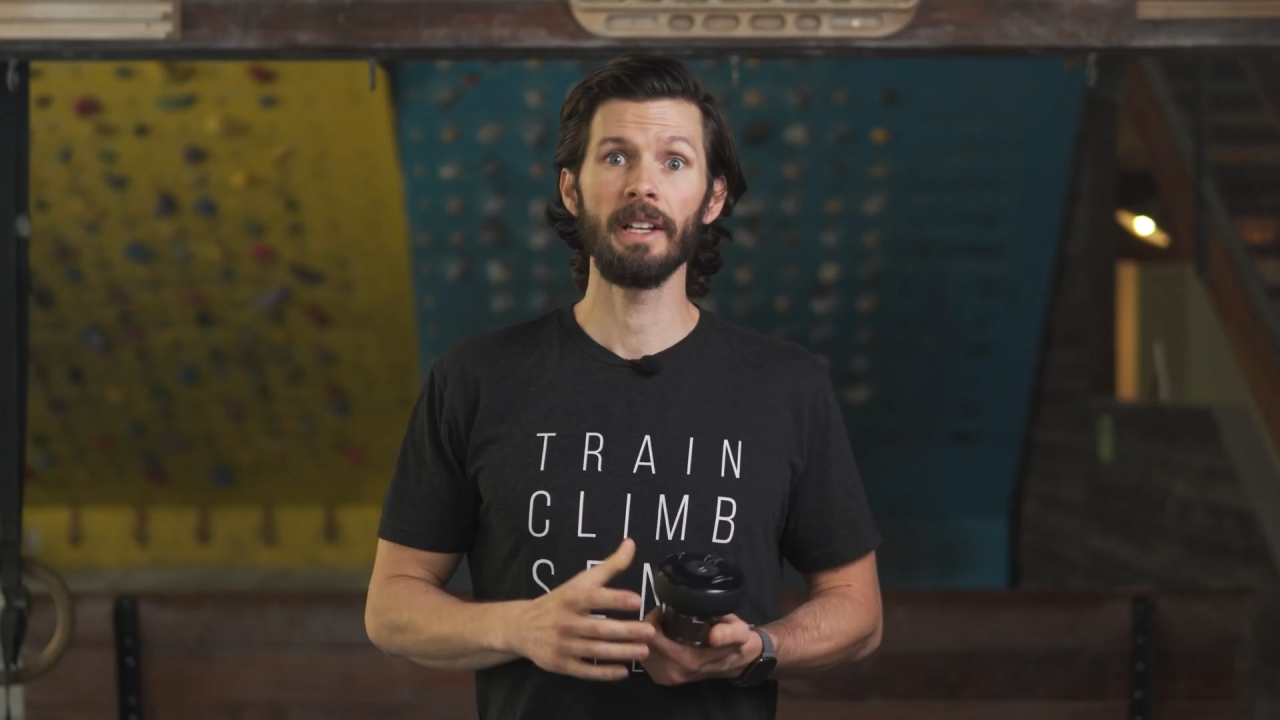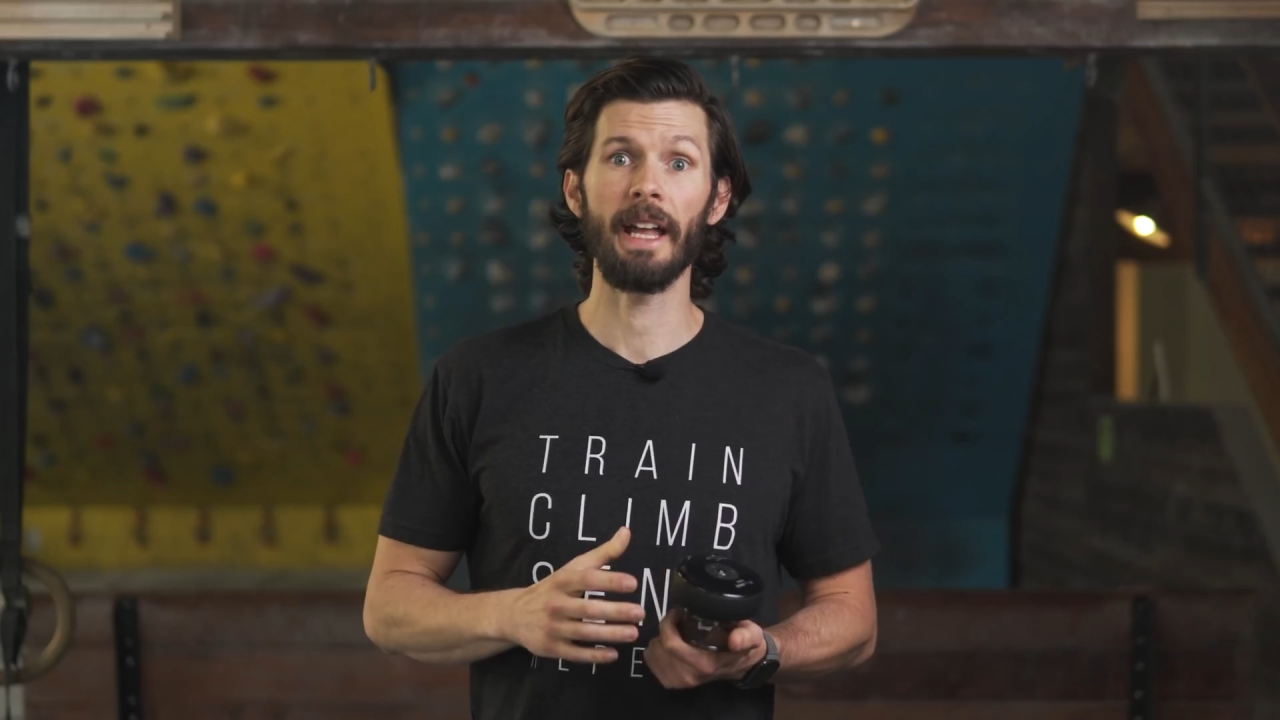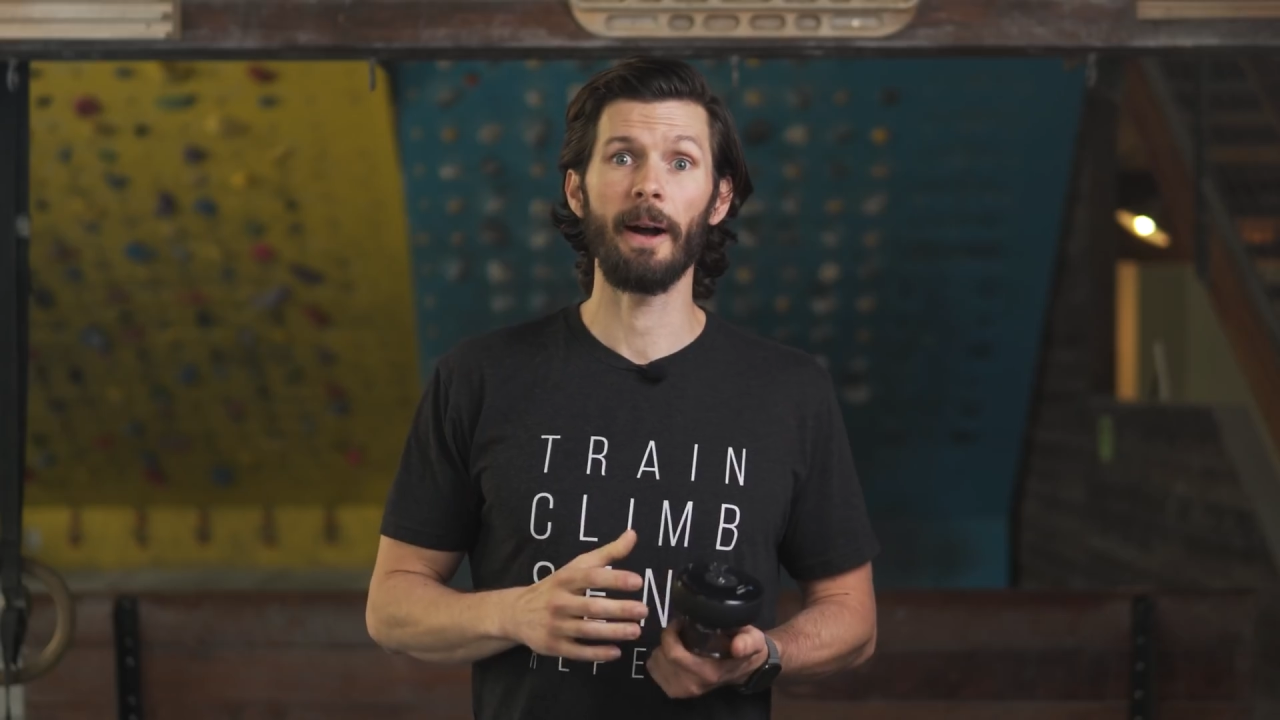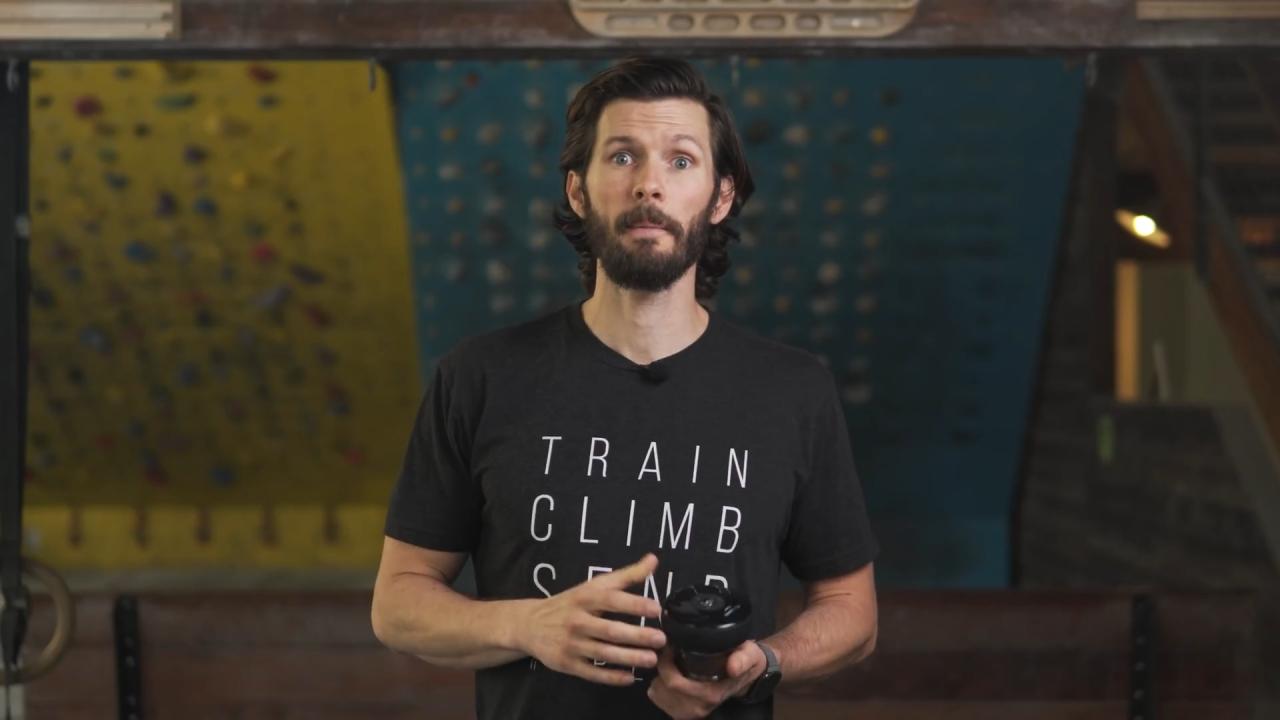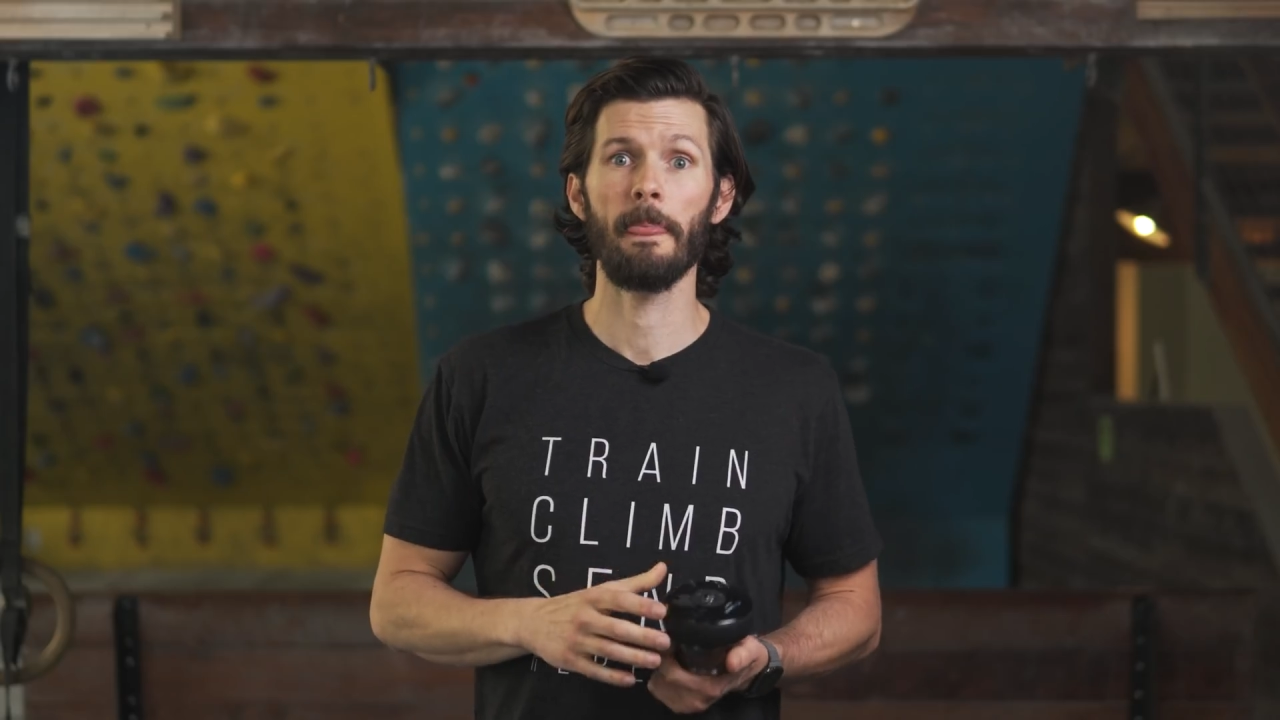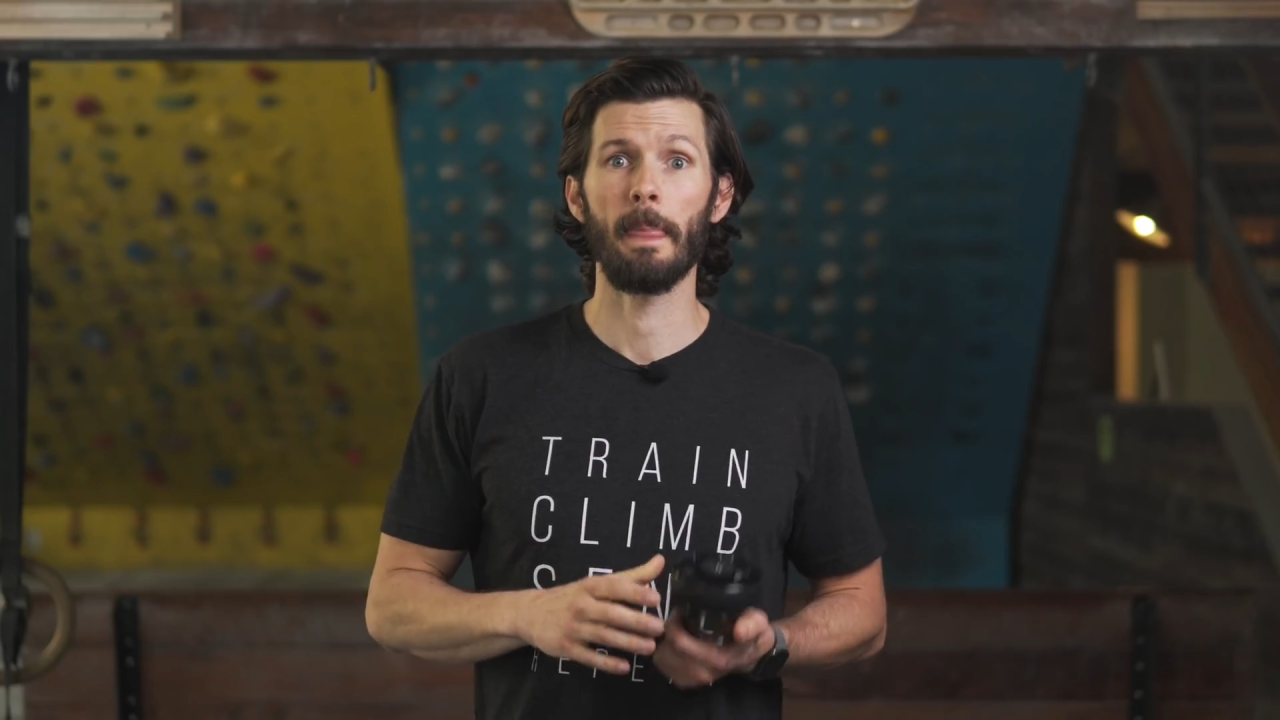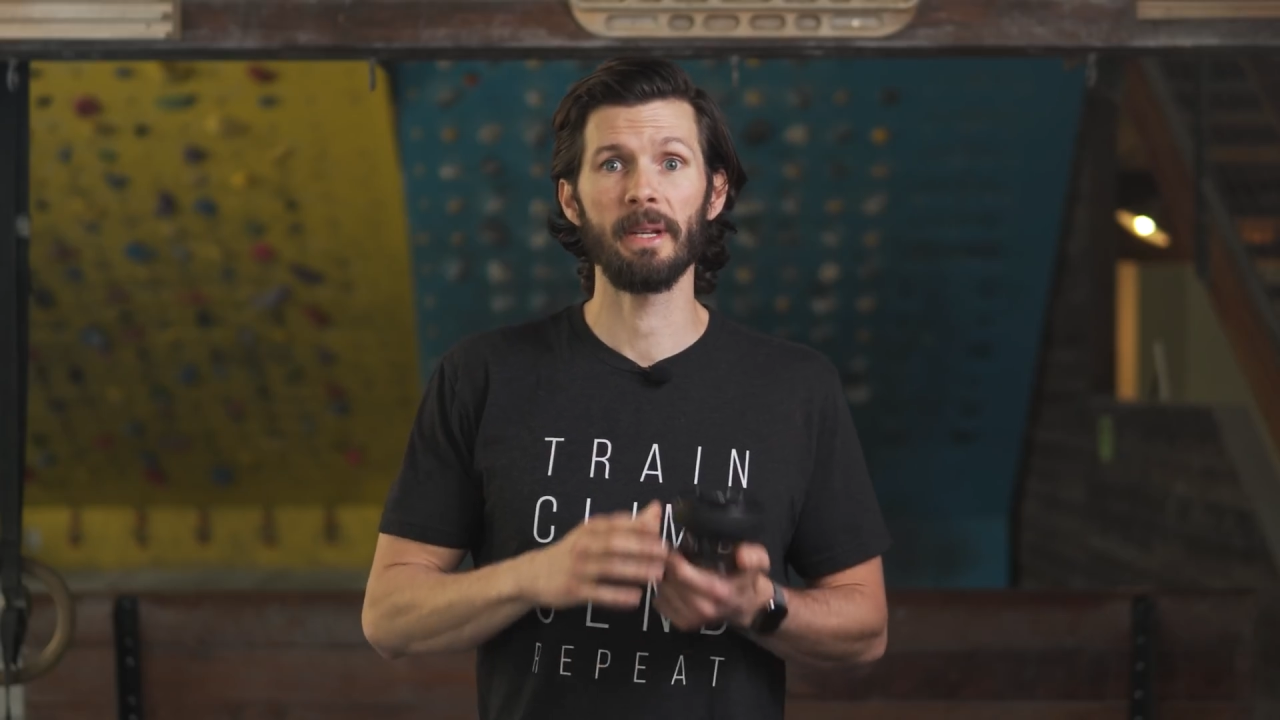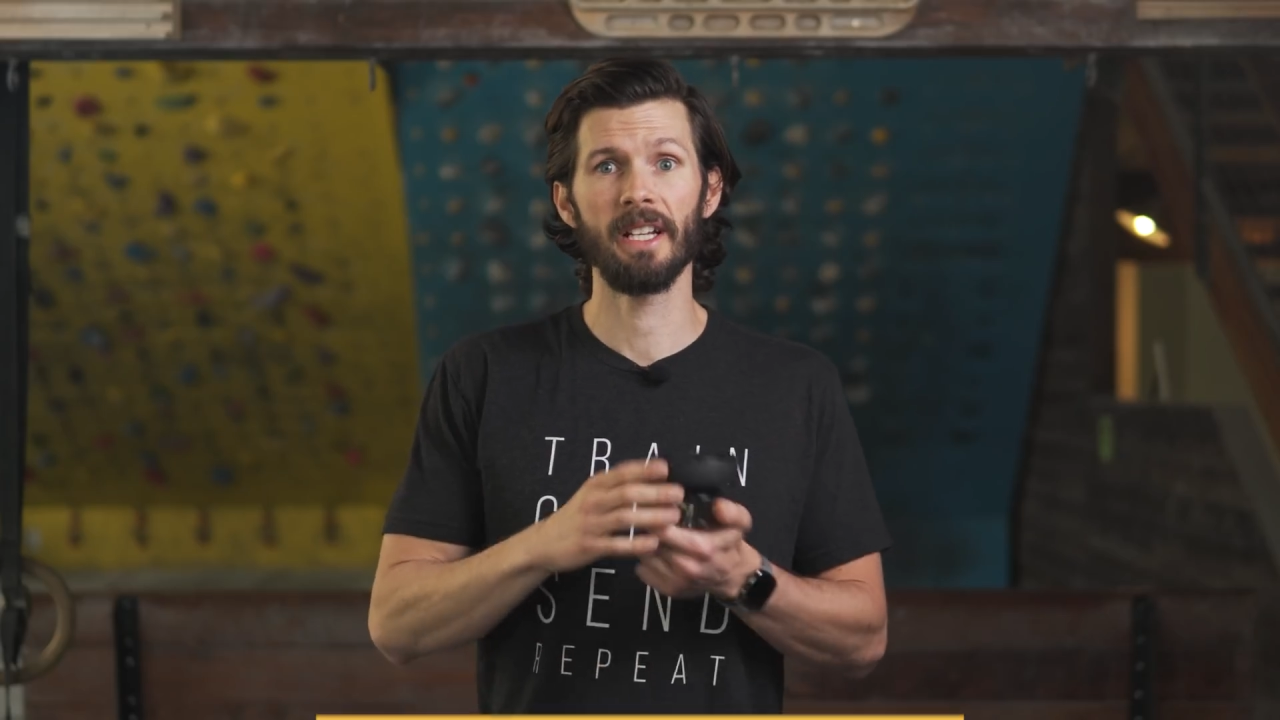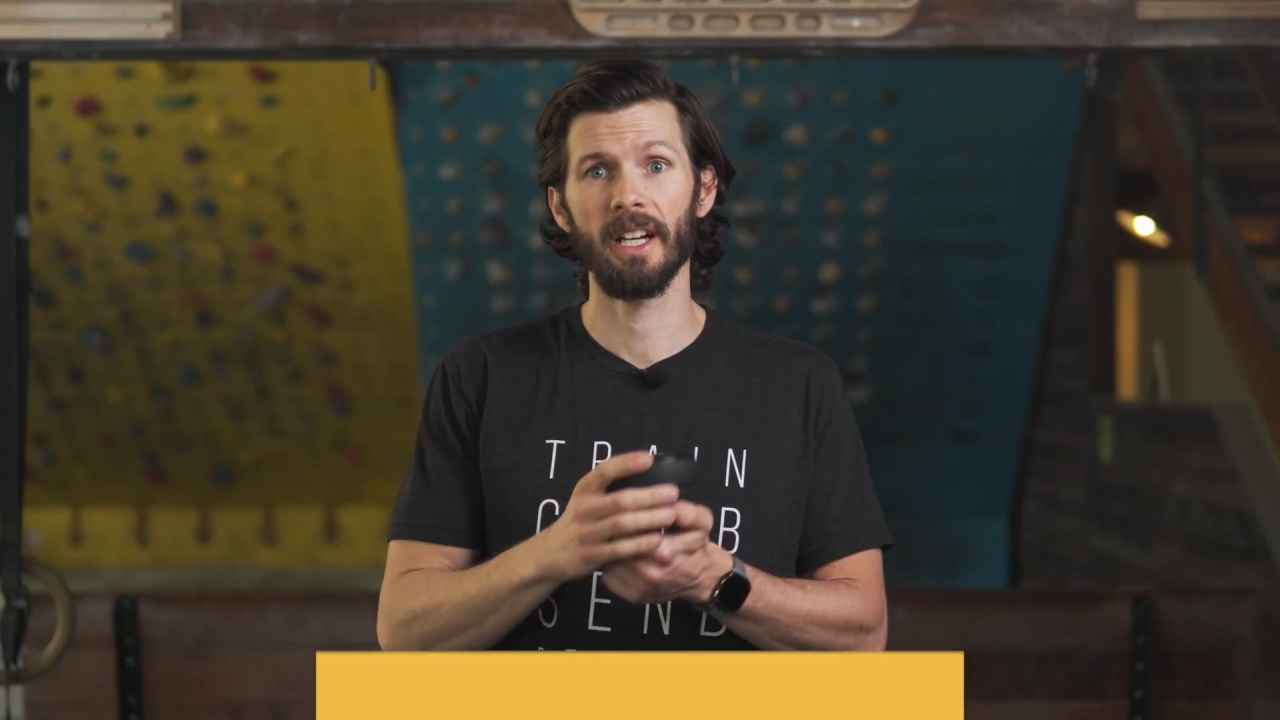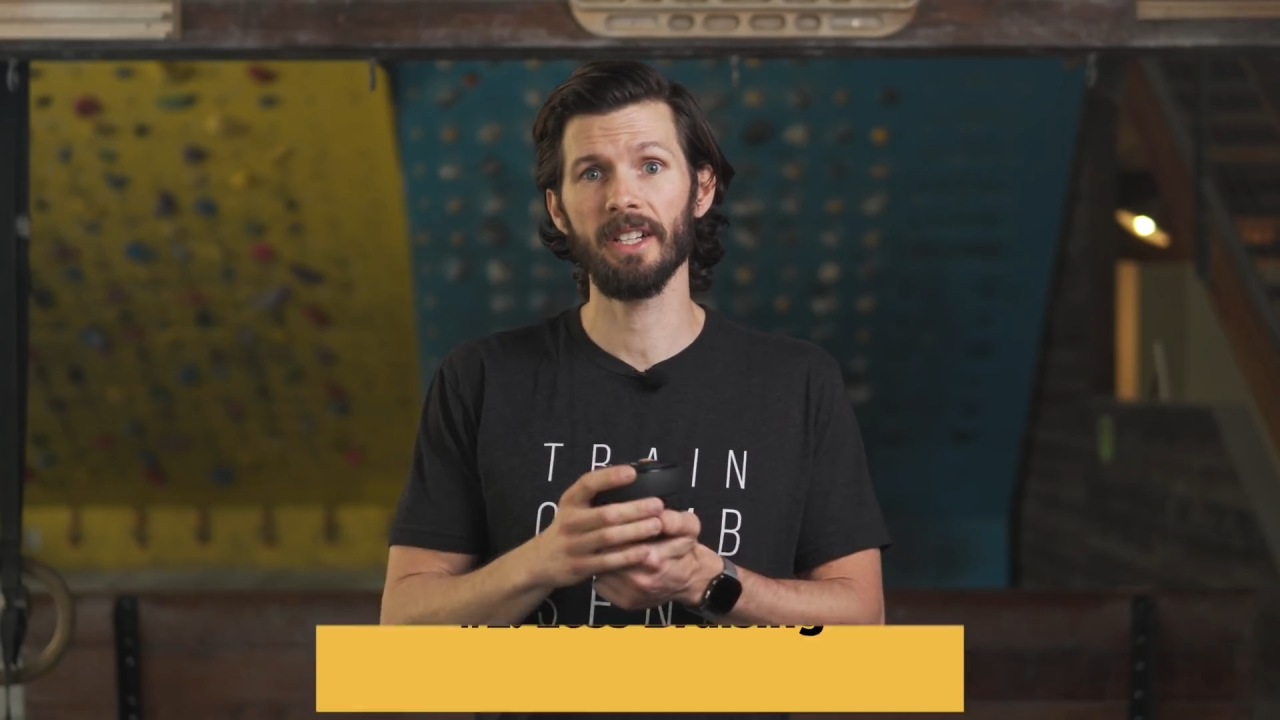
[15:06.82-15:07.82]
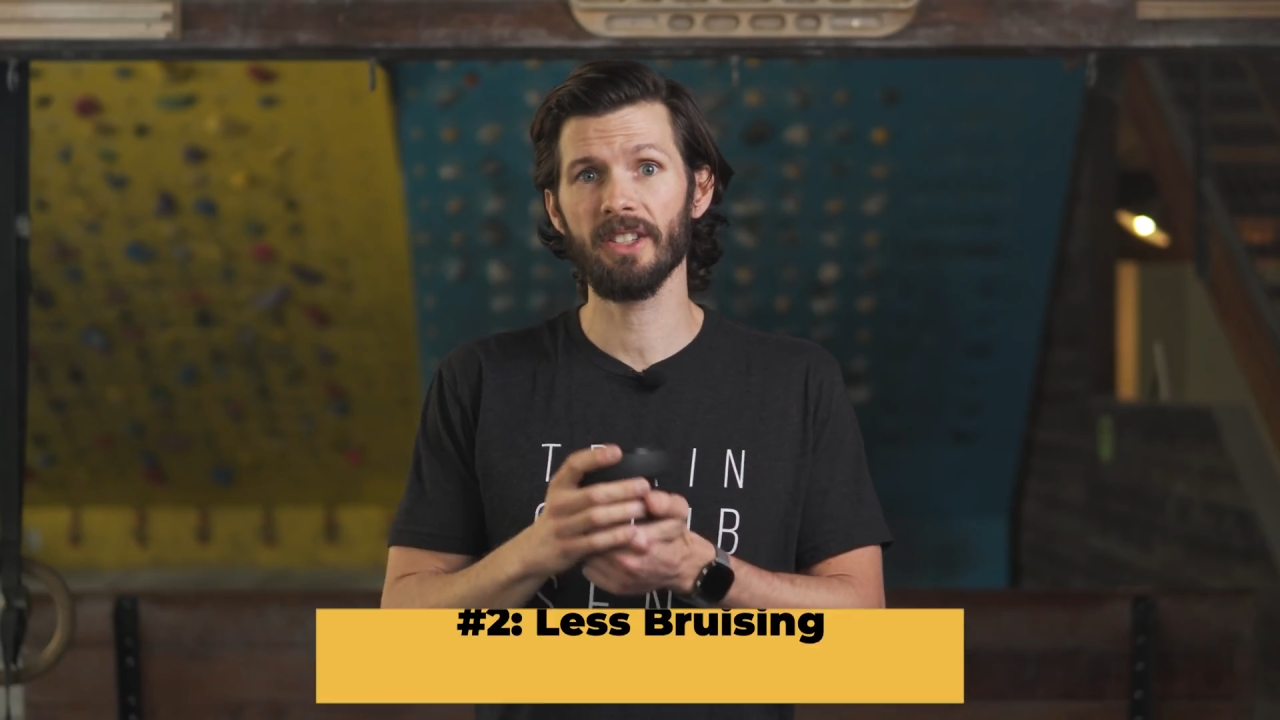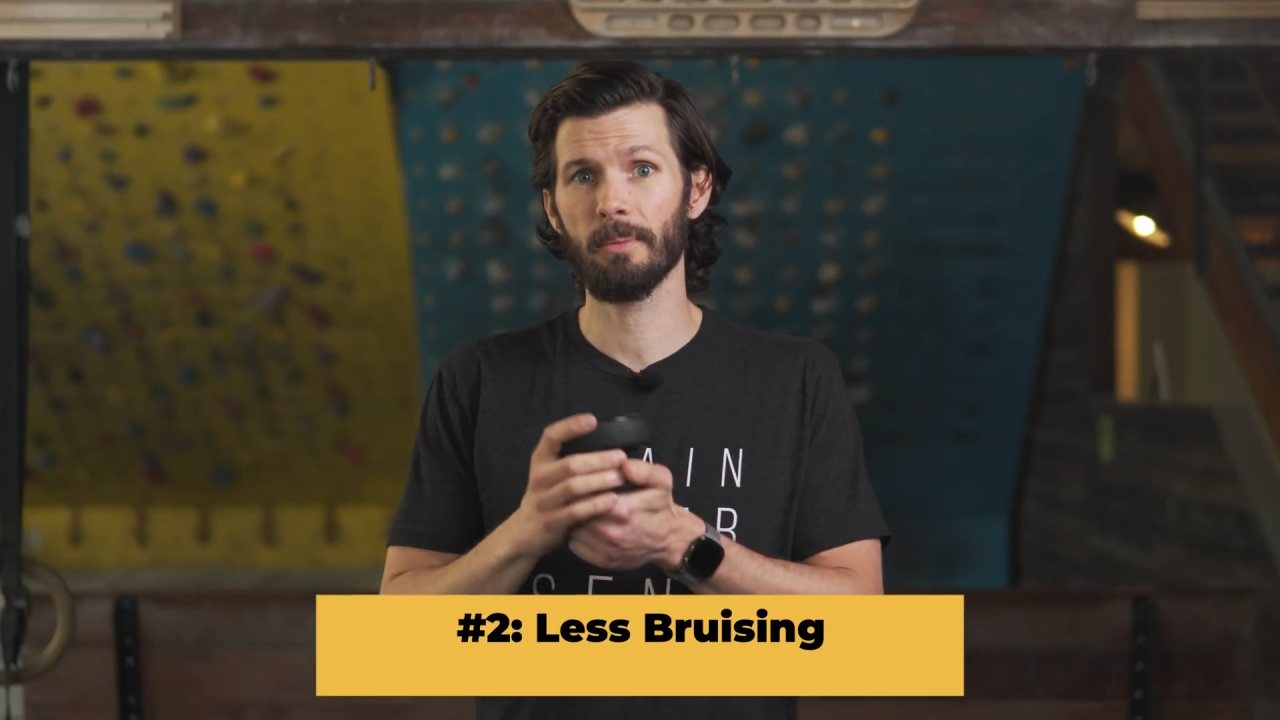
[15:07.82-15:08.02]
Now, because